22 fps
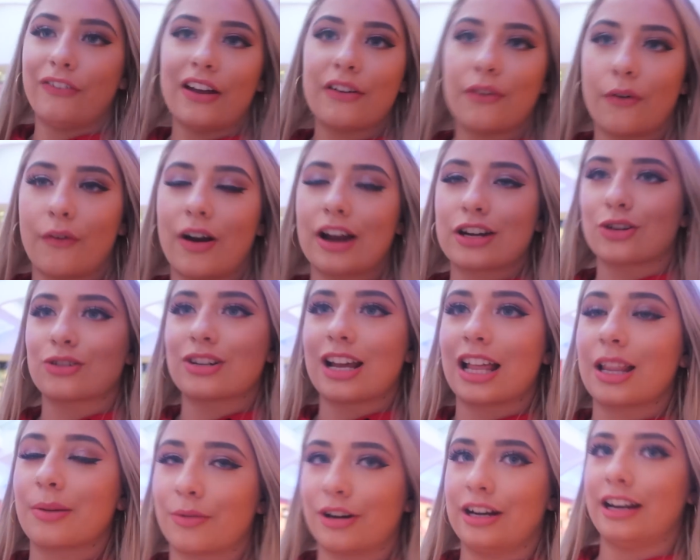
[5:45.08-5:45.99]
favourite restaurant
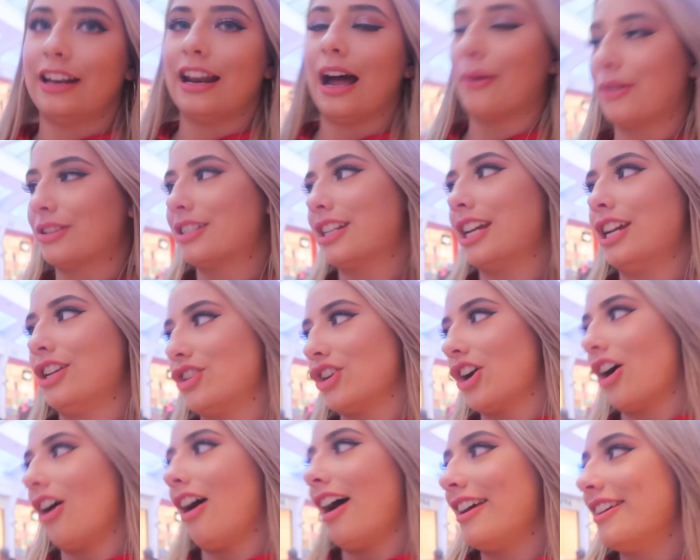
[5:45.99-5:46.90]
down in the marina now is
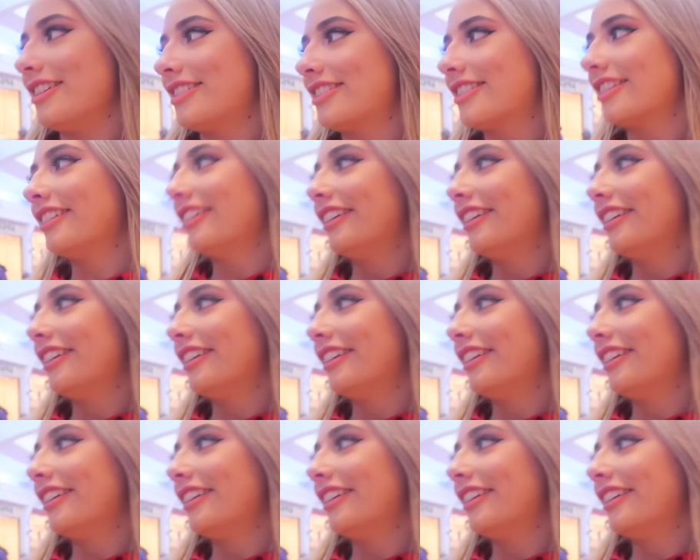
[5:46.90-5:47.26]
TGI's.